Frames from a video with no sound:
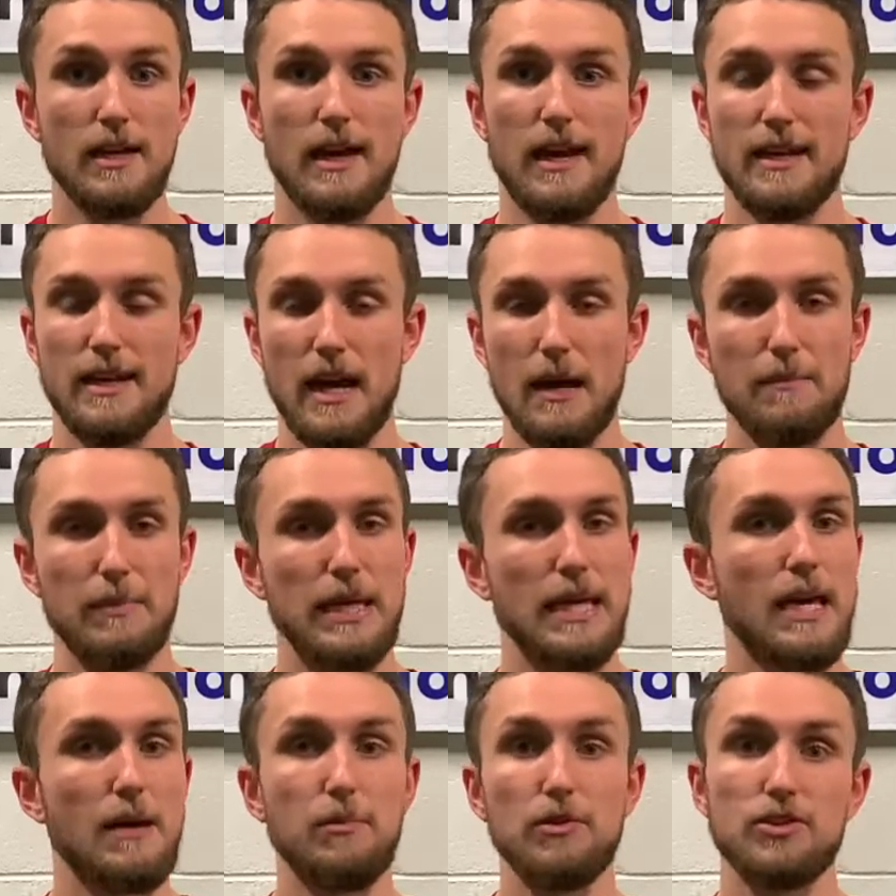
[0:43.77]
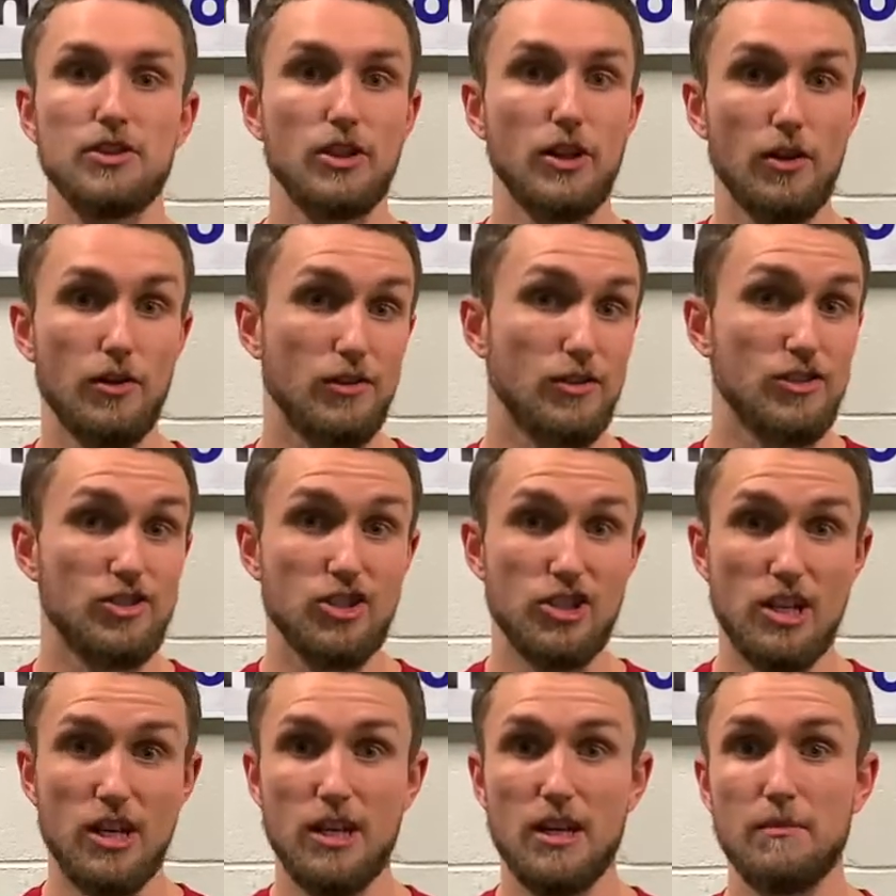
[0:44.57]
and not being able to go to the
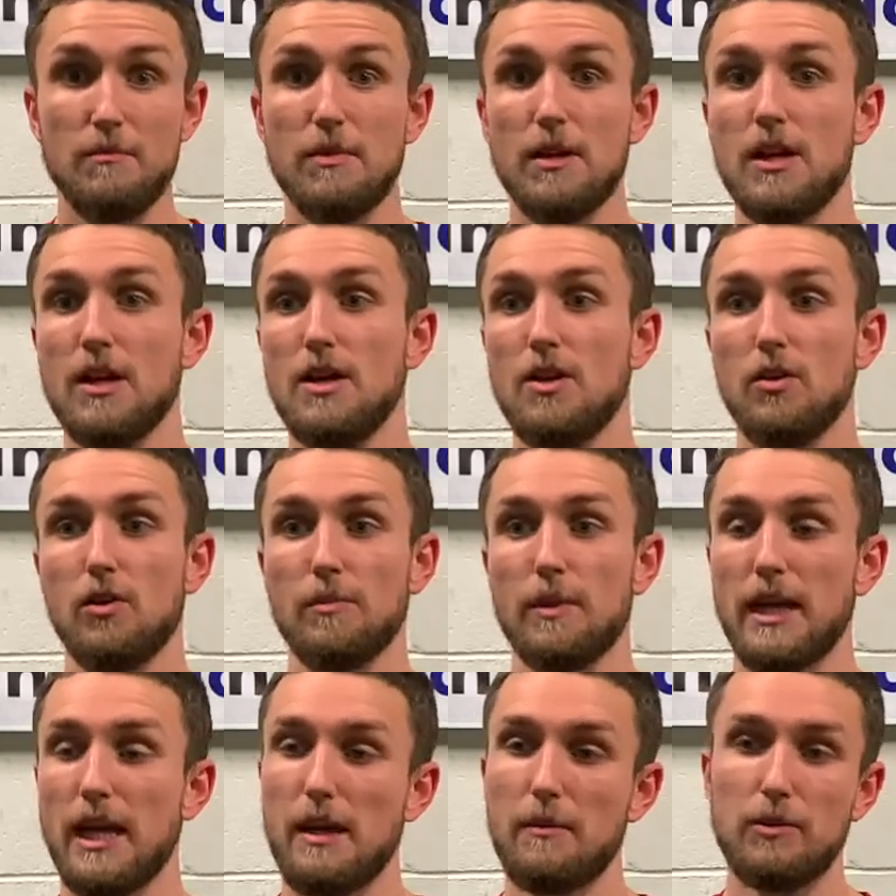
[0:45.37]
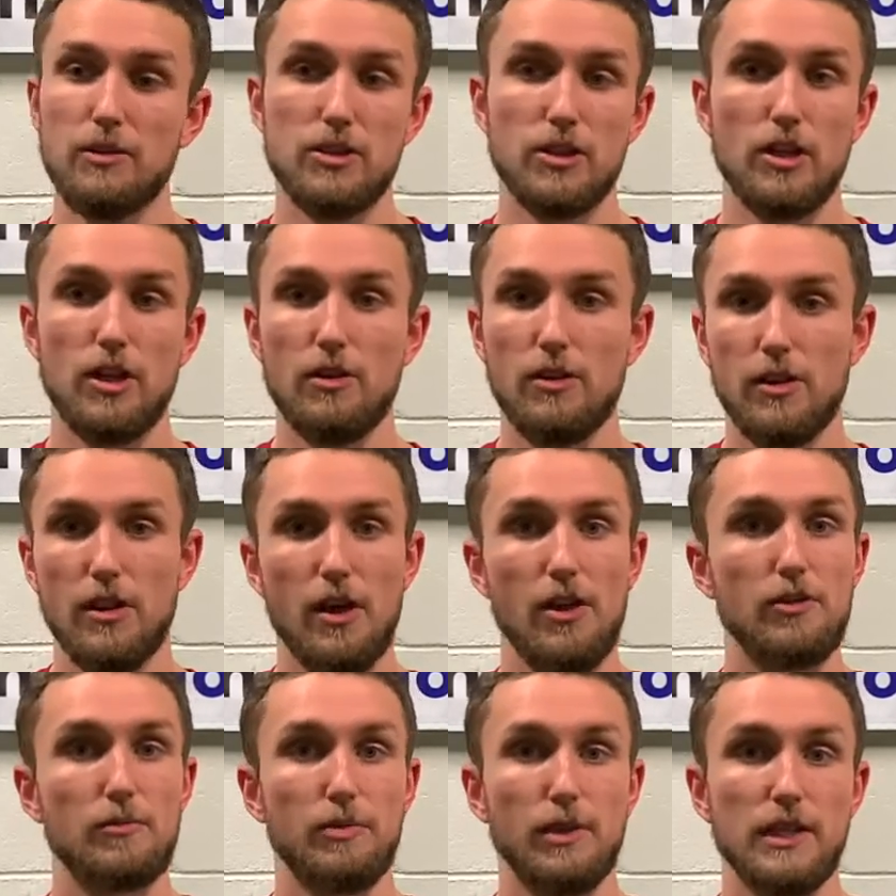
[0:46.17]
gym or being able to go to the
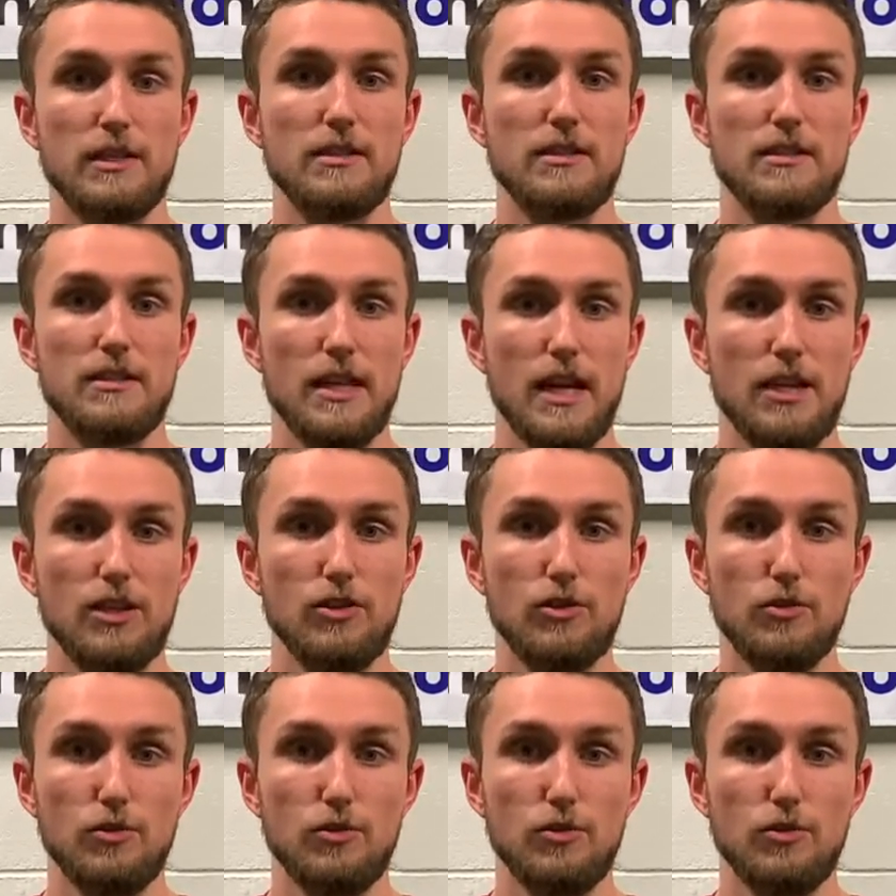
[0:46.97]
other places that you